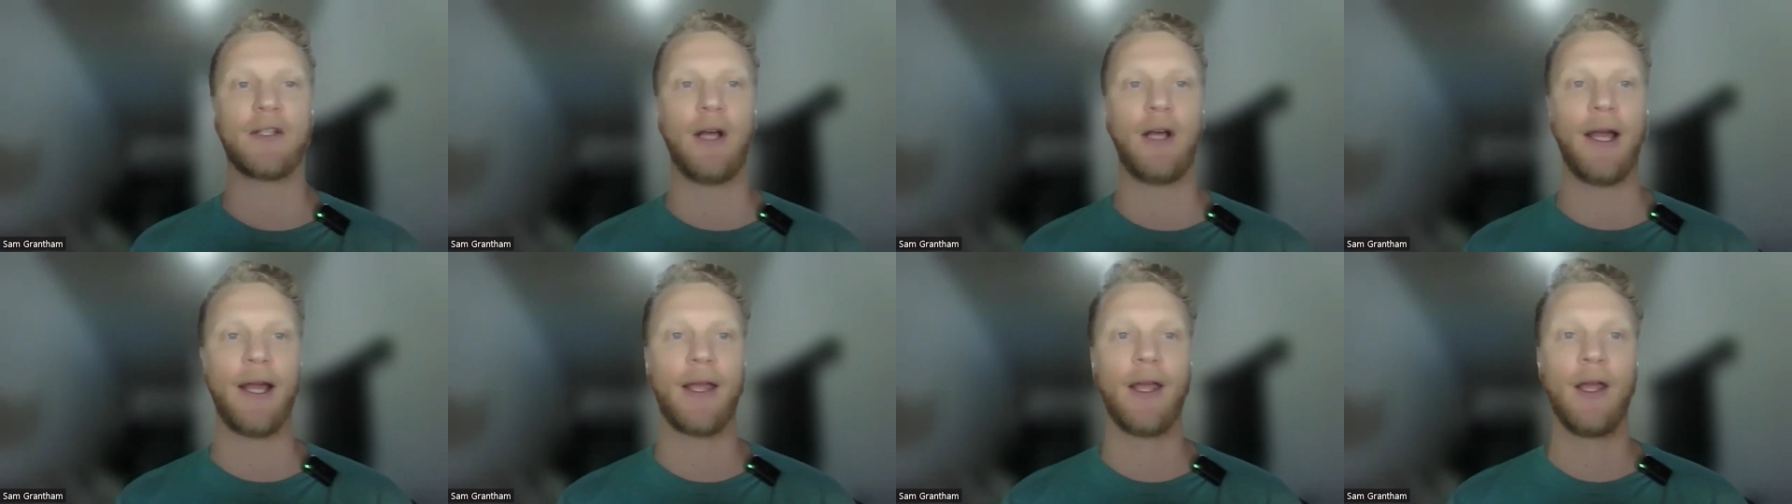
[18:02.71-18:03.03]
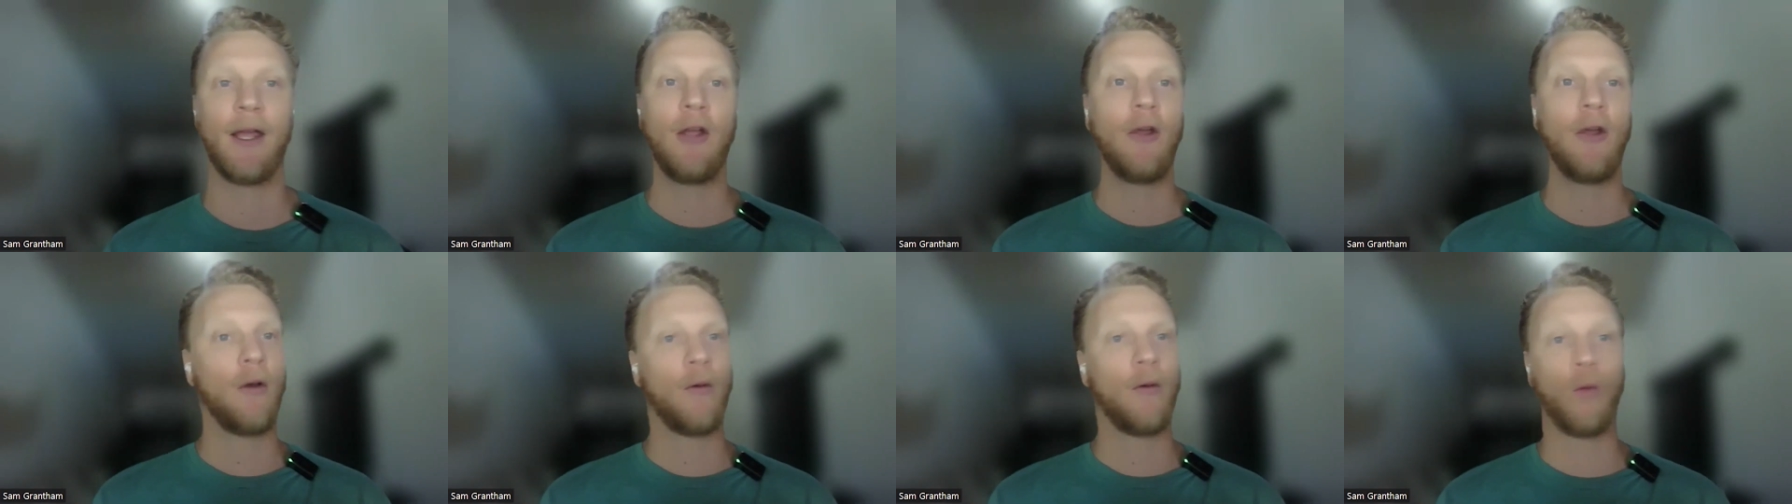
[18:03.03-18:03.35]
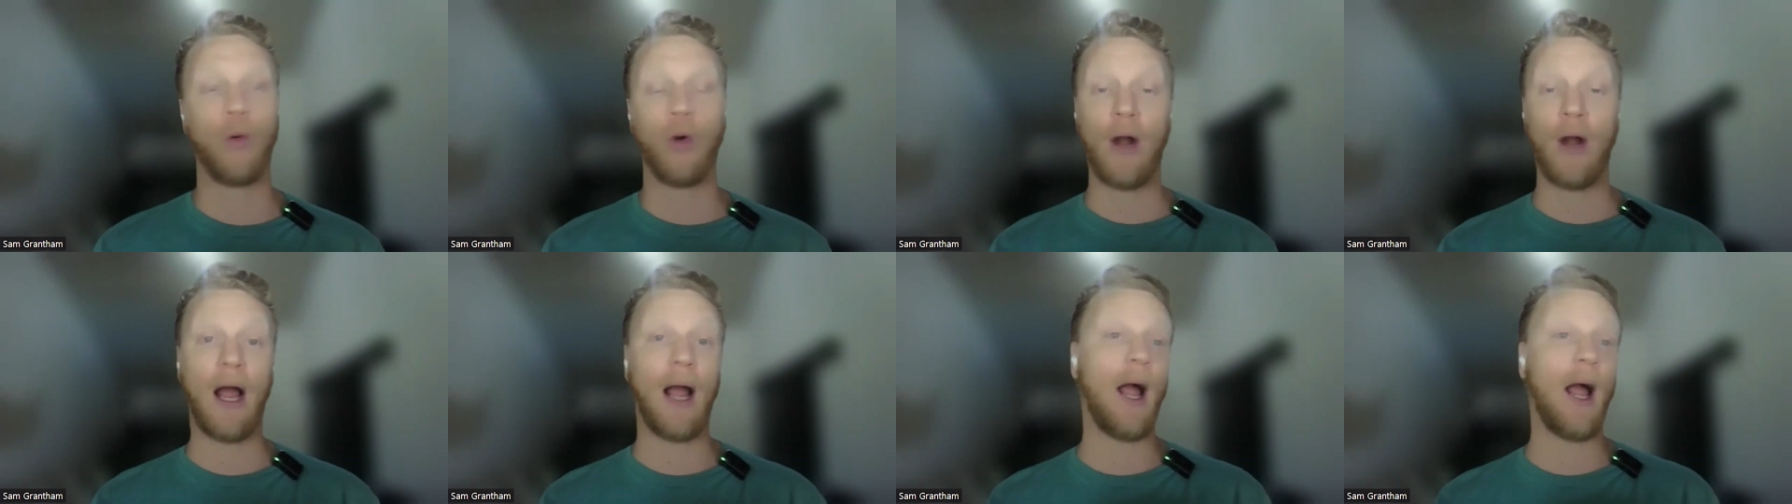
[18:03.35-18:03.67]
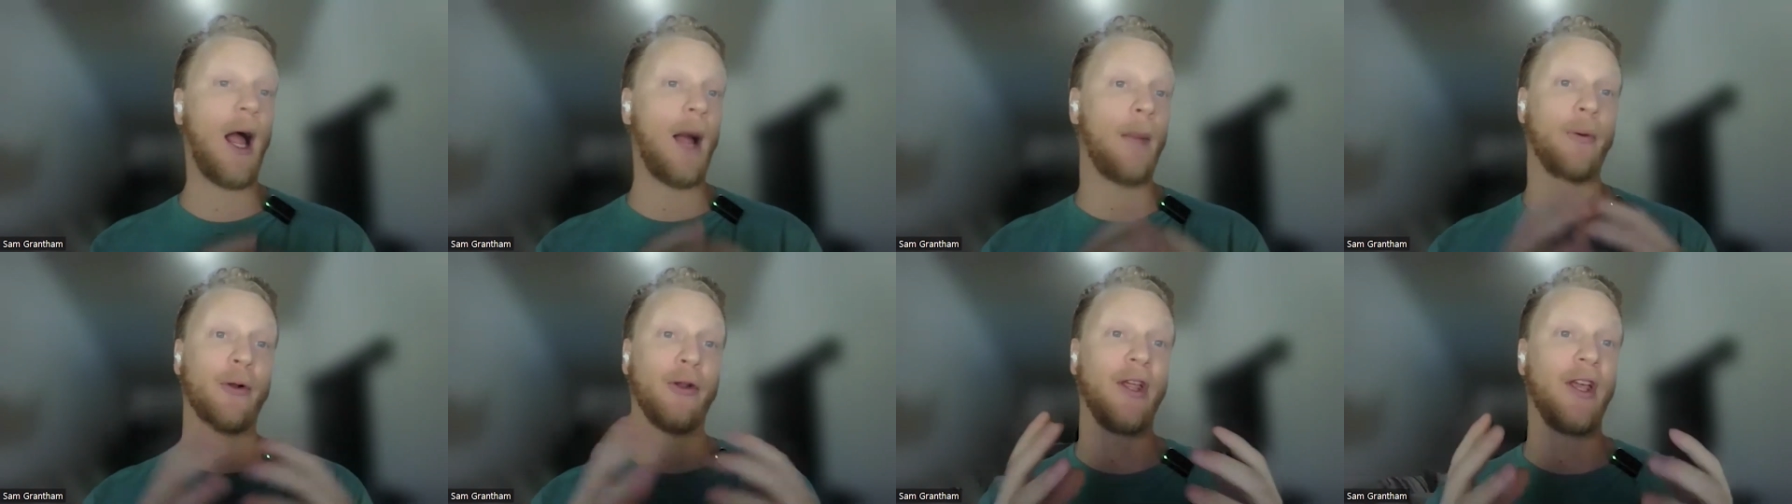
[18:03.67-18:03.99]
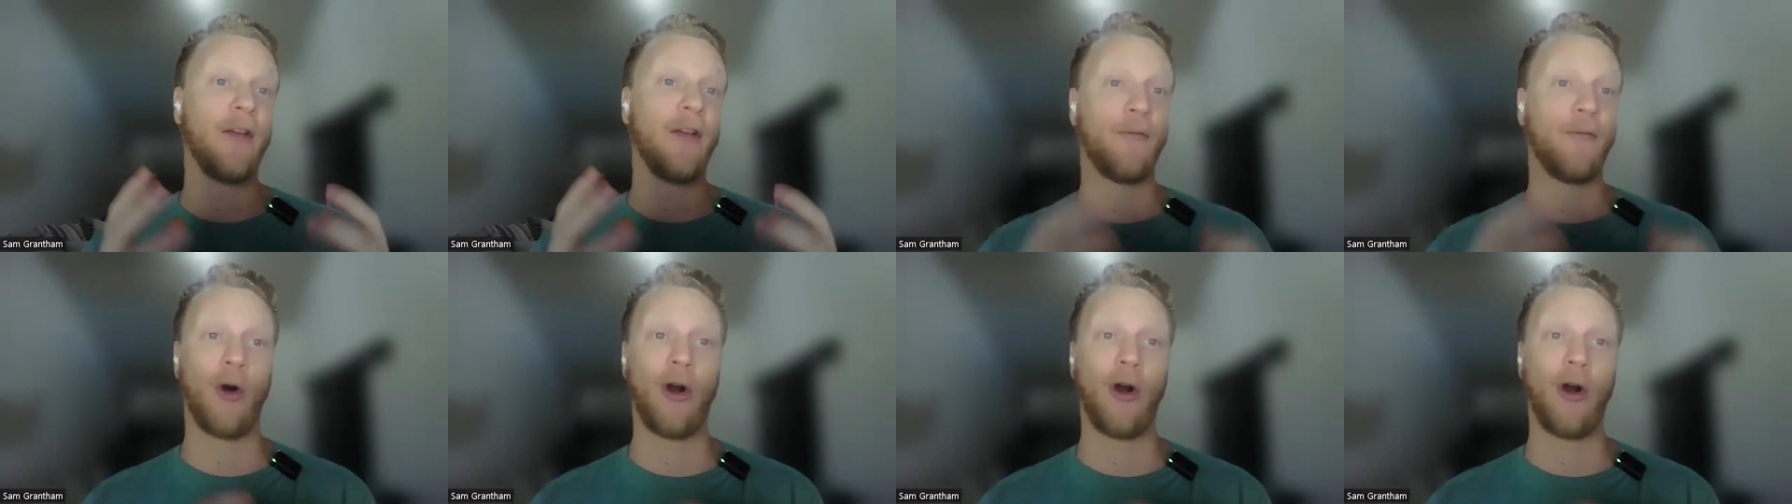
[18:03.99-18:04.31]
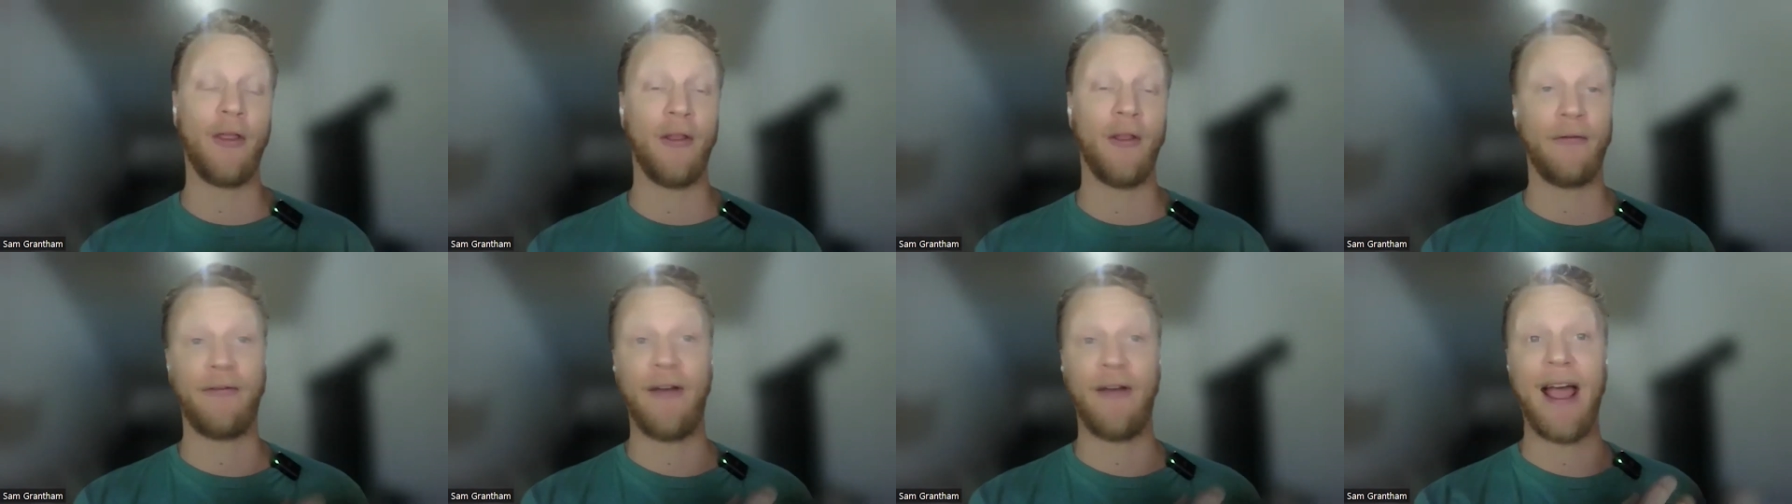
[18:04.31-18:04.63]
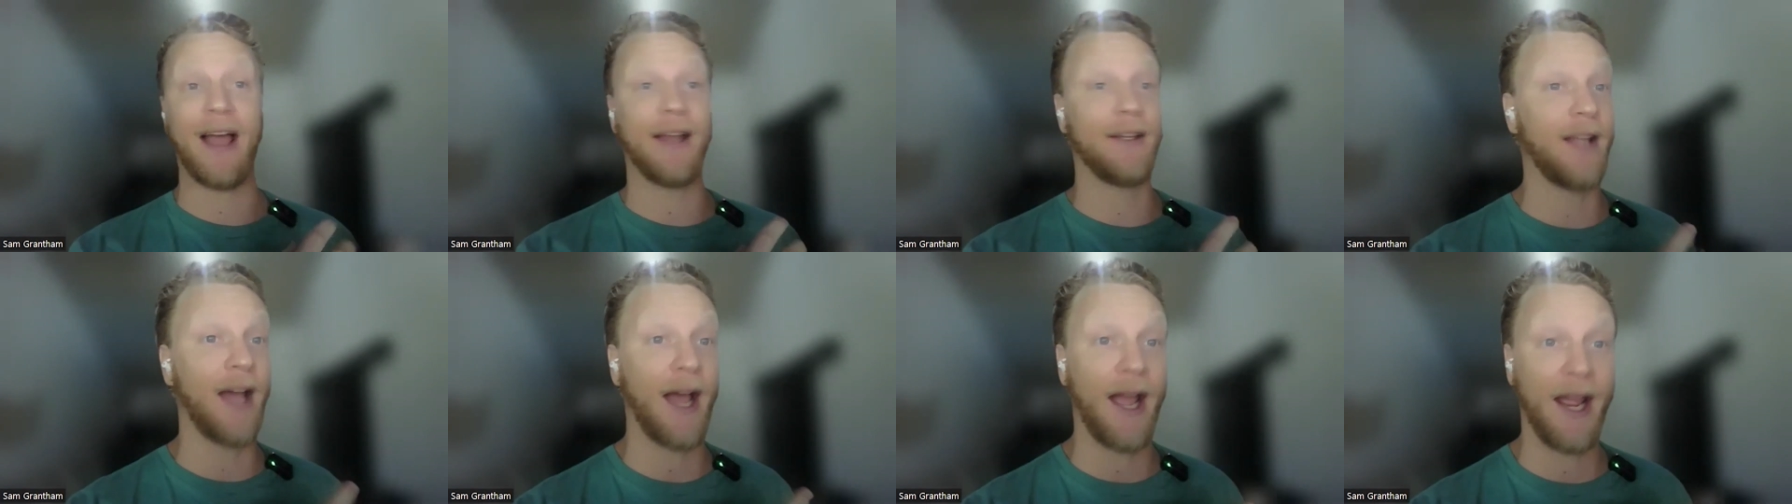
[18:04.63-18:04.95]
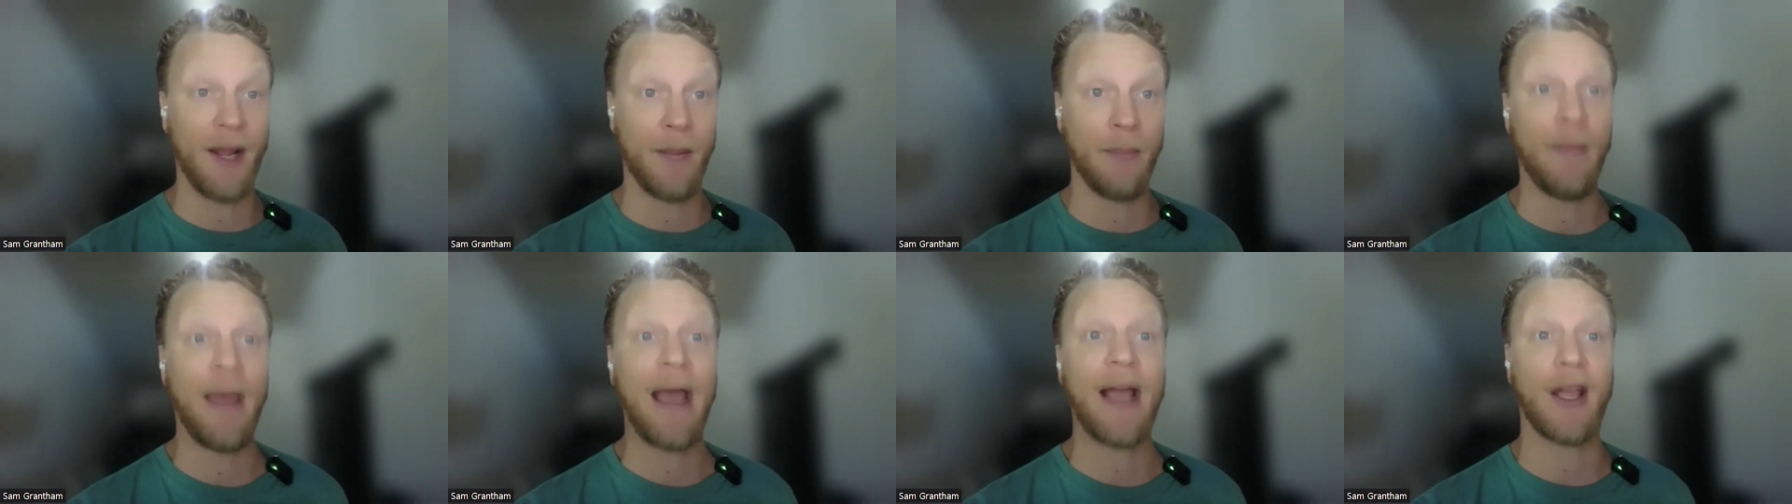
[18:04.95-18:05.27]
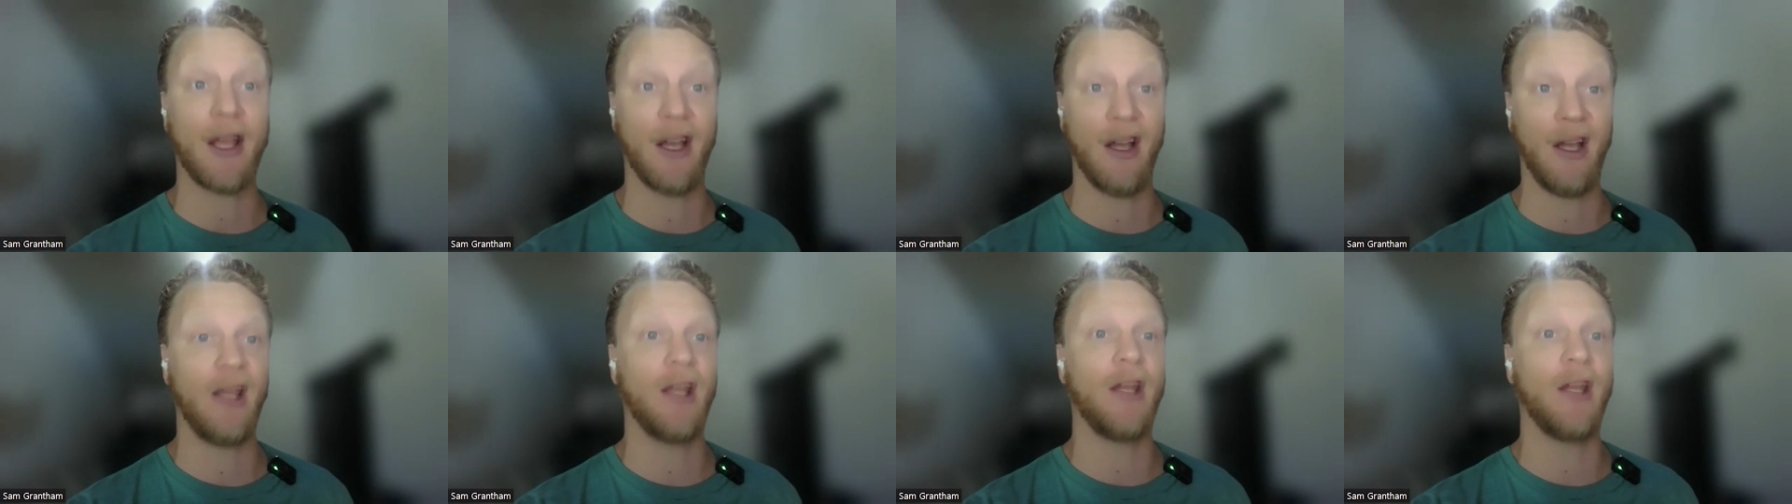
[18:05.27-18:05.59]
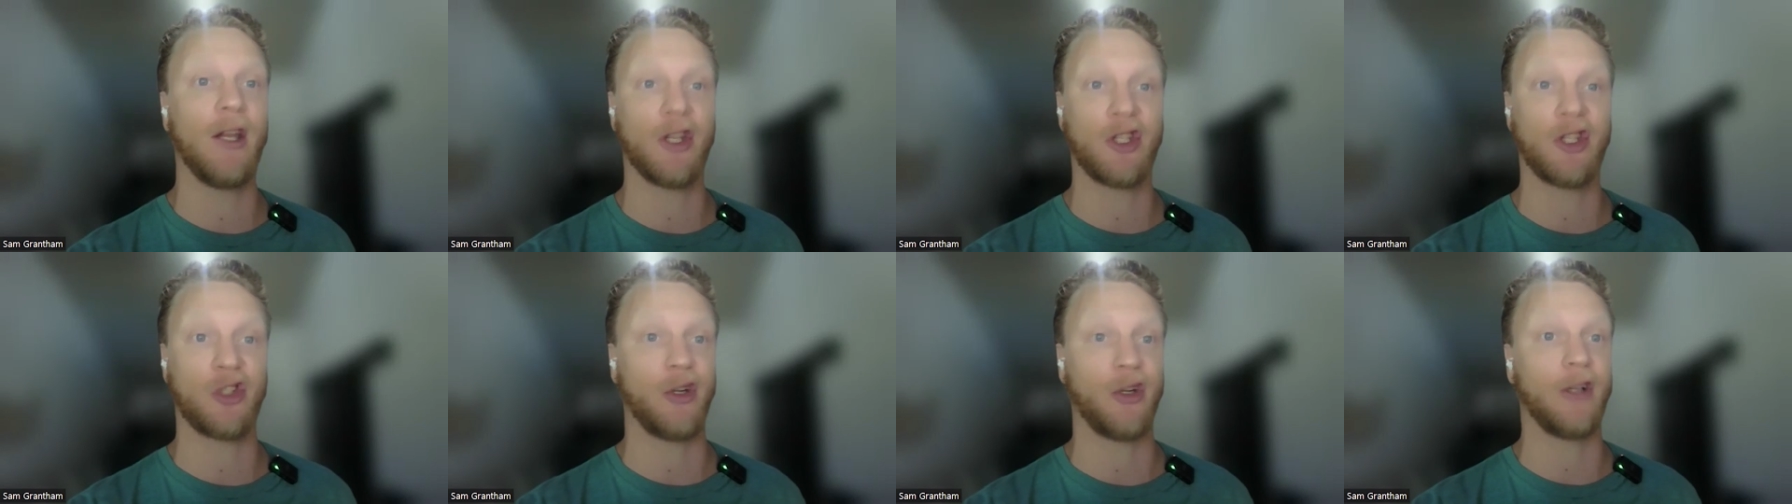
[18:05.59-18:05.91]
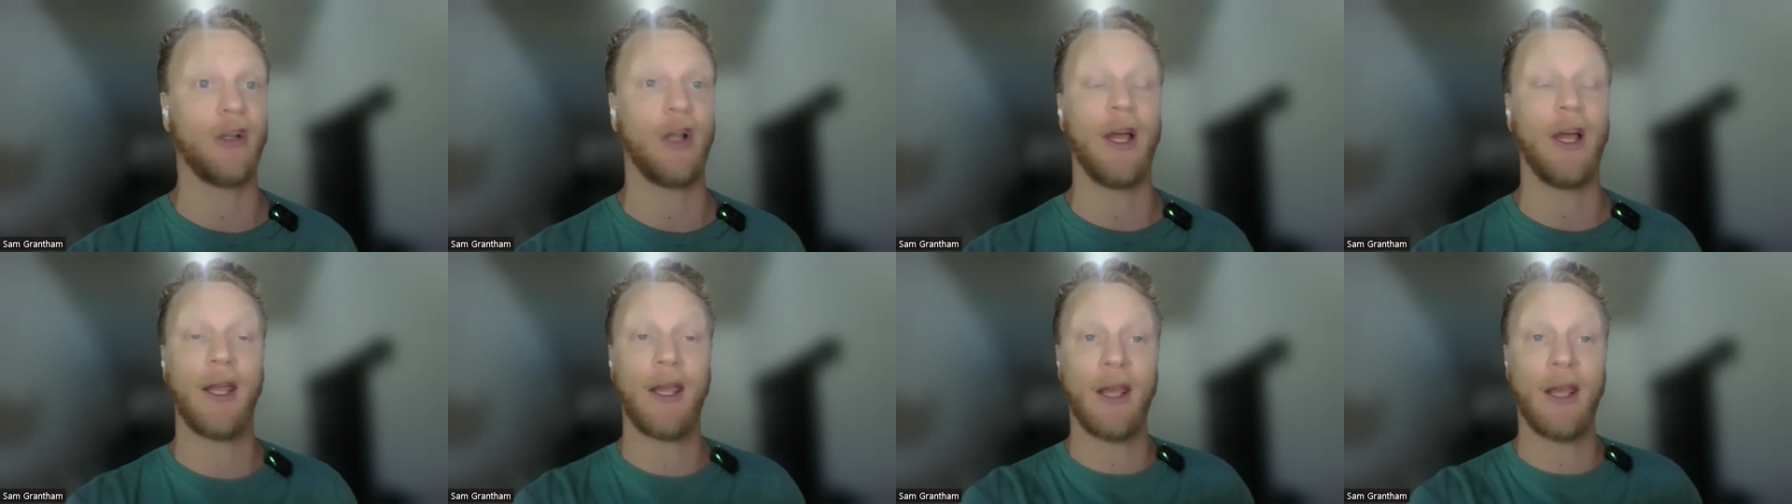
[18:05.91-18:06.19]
I believe we're in the fad diet mecca industry.